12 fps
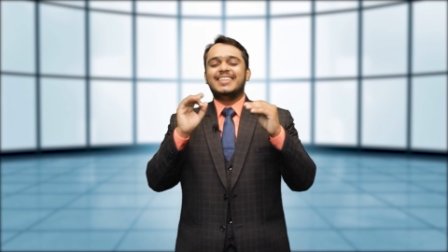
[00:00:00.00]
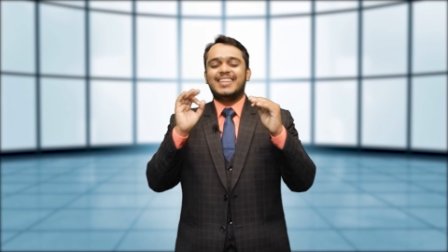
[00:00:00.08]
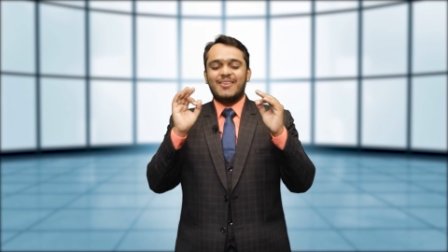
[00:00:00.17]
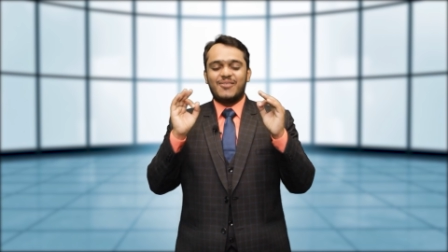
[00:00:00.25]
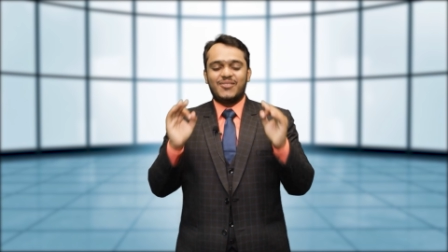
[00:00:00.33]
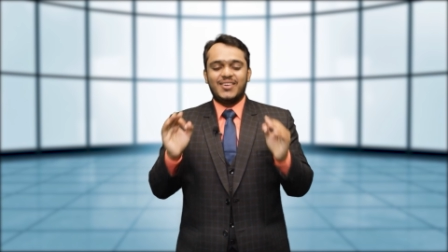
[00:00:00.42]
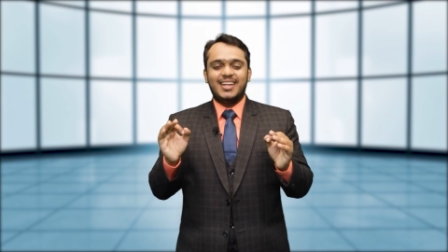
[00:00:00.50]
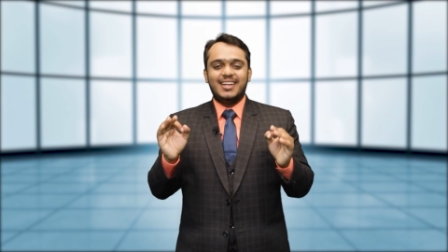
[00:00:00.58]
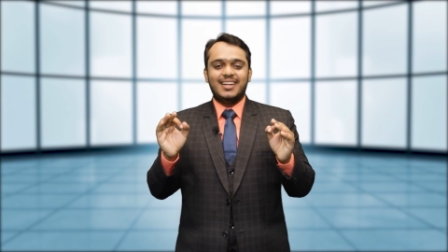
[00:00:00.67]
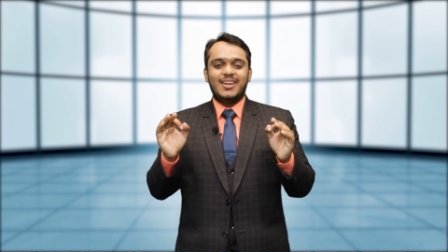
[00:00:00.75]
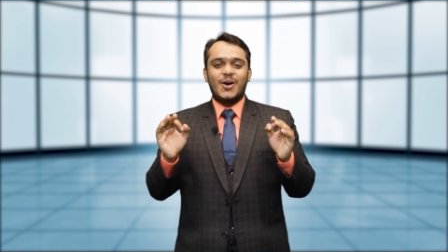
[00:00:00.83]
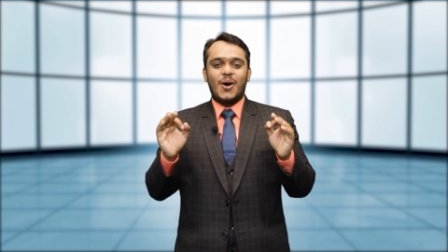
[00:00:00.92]
they
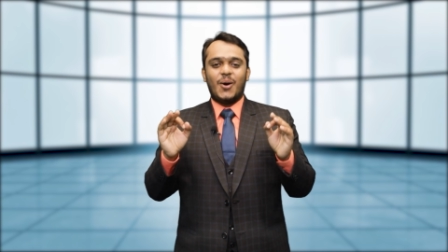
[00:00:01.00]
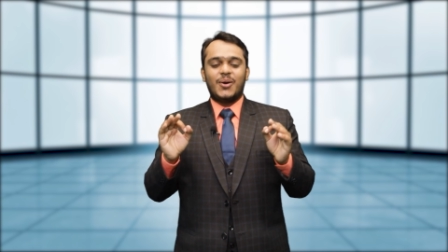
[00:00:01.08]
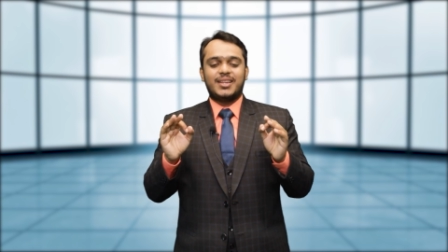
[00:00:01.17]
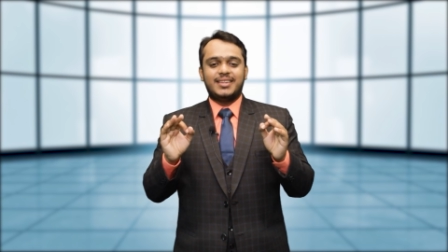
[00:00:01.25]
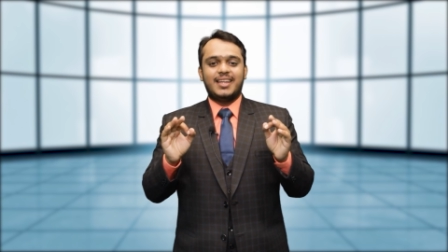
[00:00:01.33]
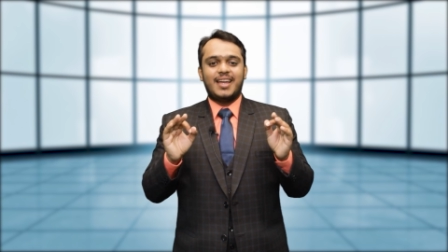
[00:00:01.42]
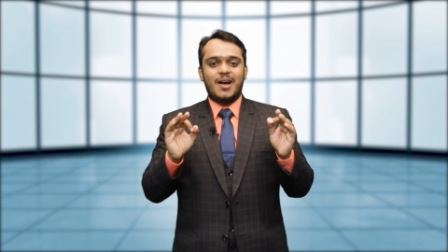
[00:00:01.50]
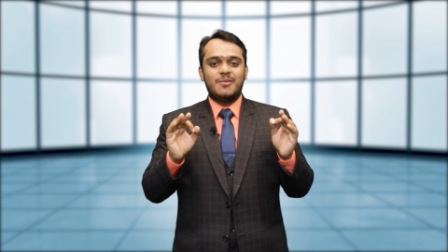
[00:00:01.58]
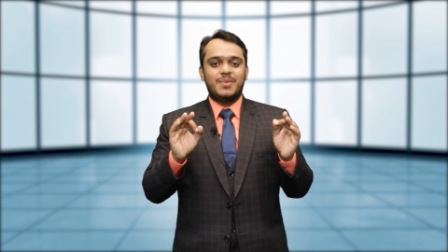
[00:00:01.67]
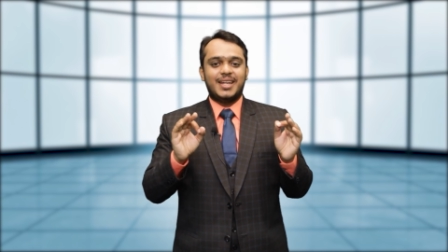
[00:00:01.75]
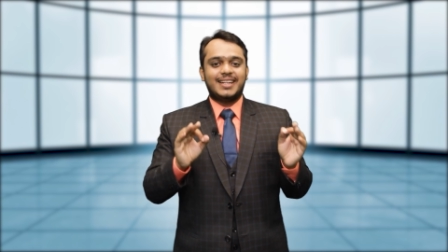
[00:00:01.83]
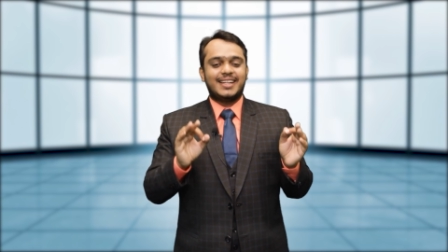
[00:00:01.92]
feel or they
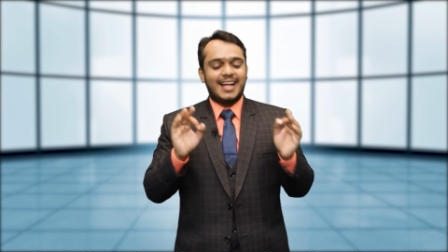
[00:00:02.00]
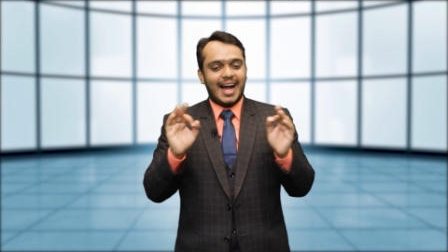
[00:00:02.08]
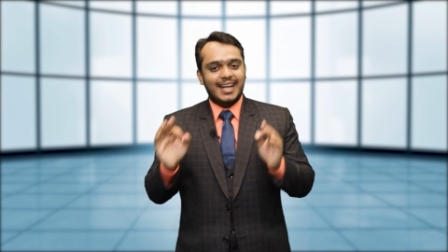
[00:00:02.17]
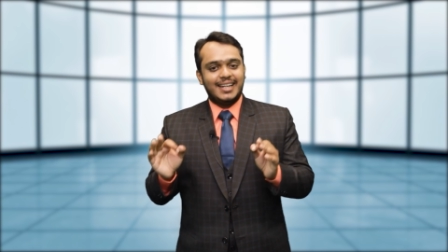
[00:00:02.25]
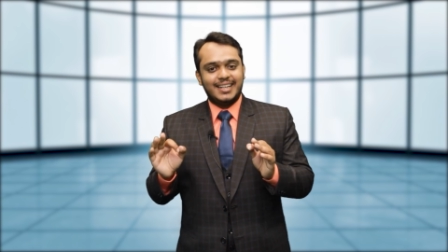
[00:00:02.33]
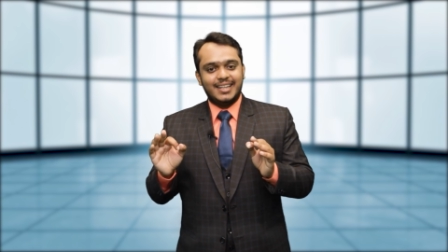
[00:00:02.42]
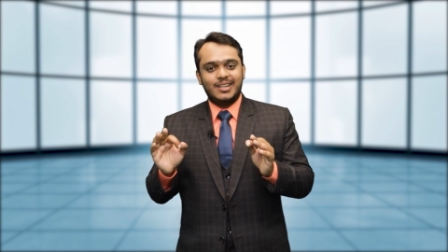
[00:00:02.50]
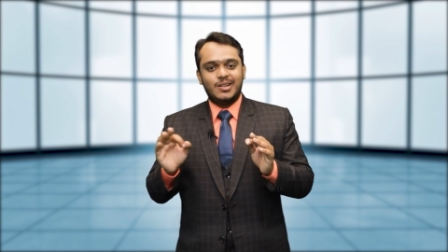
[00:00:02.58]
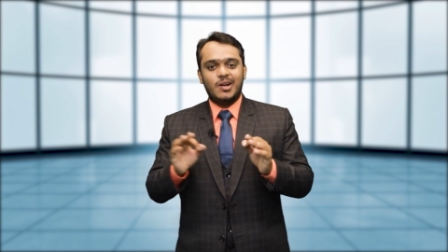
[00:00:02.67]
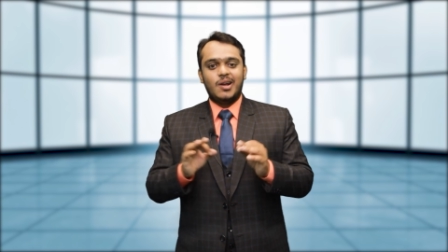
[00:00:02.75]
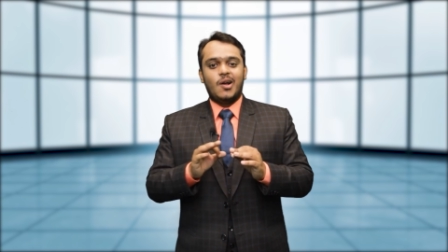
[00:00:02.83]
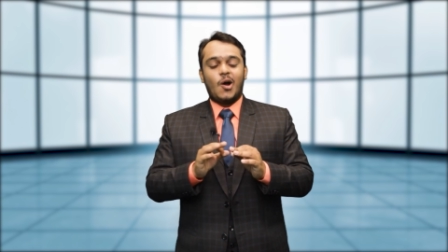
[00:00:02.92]
are being
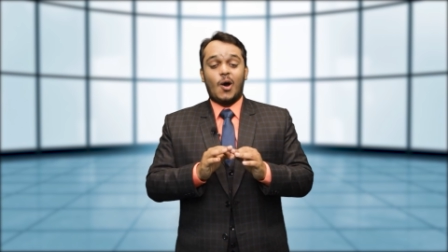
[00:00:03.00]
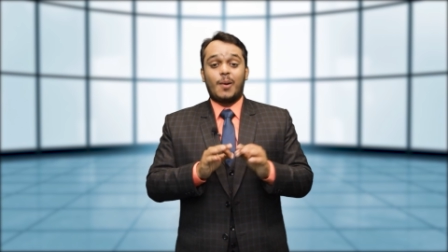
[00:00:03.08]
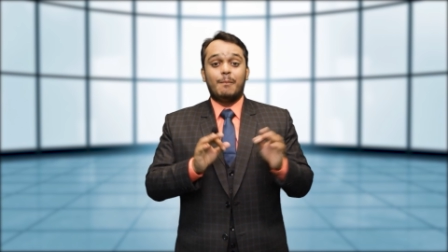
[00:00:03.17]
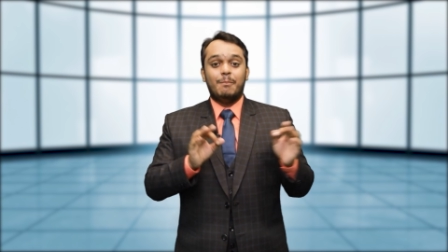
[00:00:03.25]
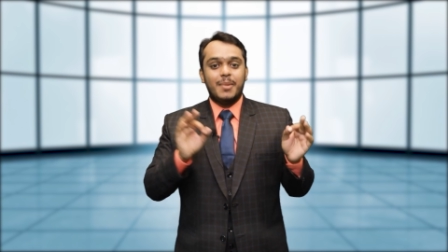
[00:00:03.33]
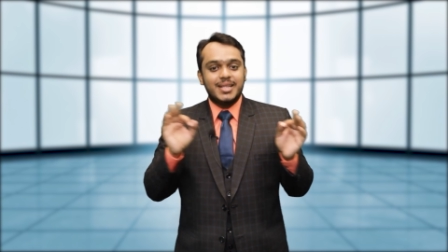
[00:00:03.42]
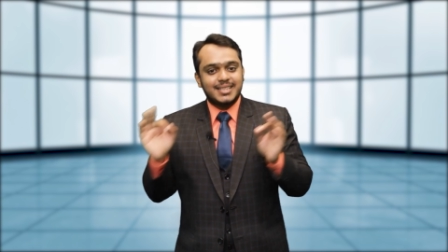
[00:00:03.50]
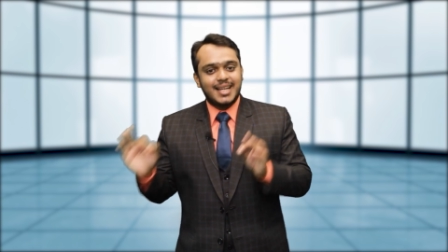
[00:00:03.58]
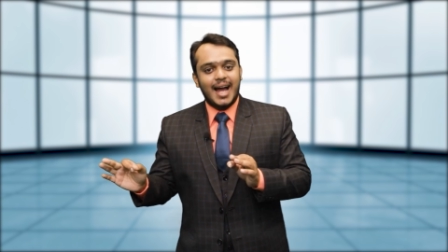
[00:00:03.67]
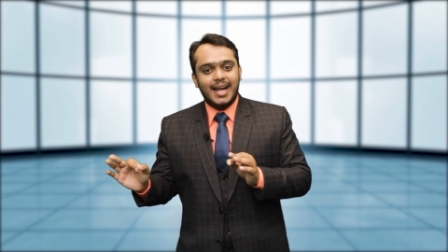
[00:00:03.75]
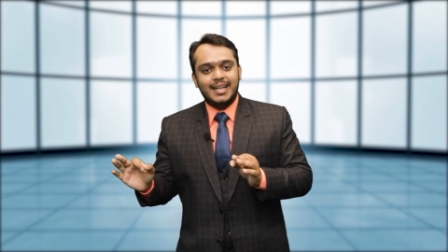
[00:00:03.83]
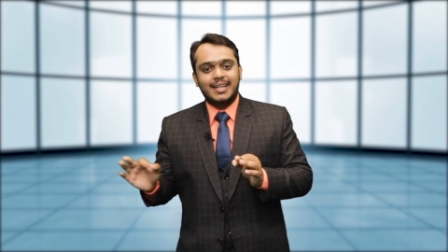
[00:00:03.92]
guided or
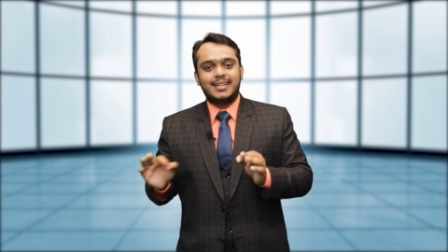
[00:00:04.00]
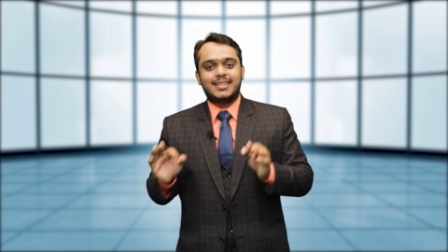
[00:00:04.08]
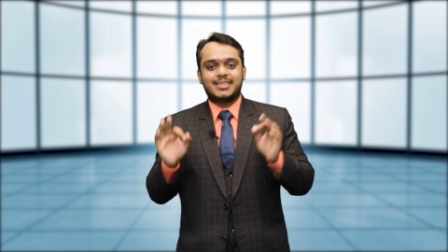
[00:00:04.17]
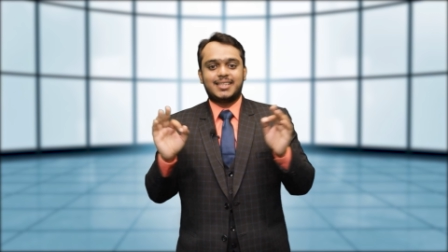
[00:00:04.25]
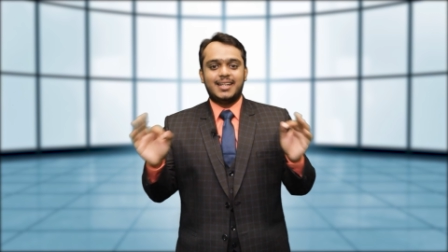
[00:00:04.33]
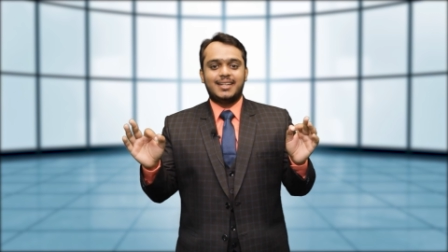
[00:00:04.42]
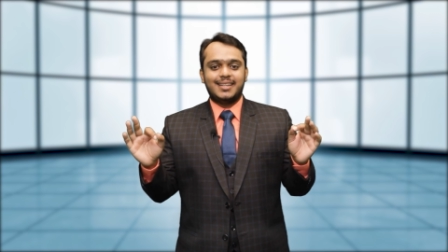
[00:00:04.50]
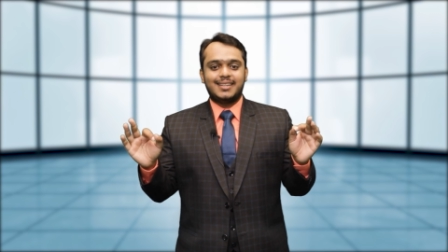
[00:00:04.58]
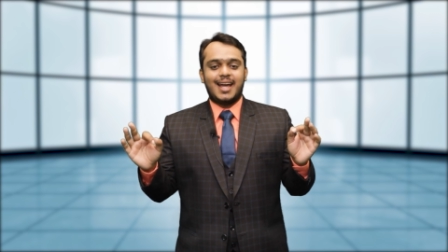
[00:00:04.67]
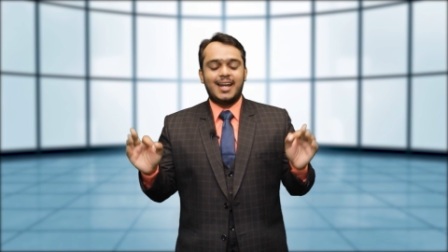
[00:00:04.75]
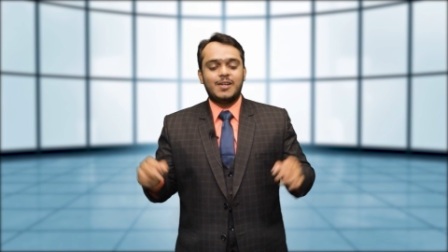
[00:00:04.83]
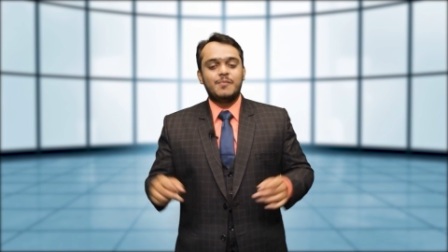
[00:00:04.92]
misguided
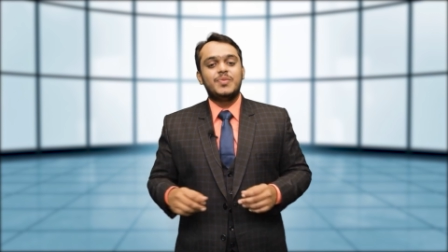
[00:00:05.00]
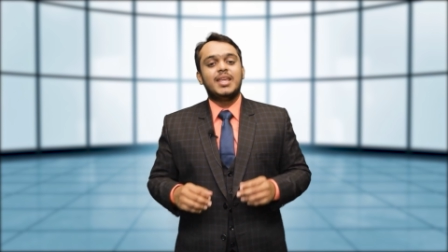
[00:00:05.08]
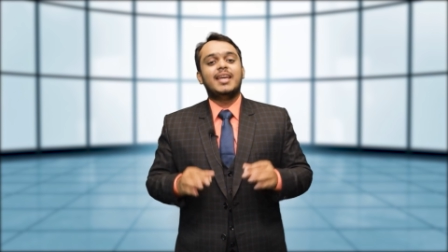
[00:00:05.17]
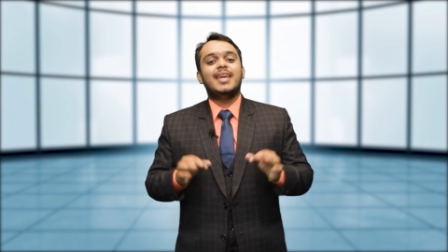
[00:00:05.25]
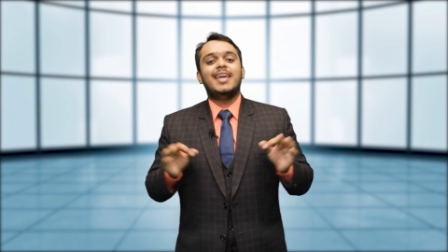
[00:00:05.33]
stating that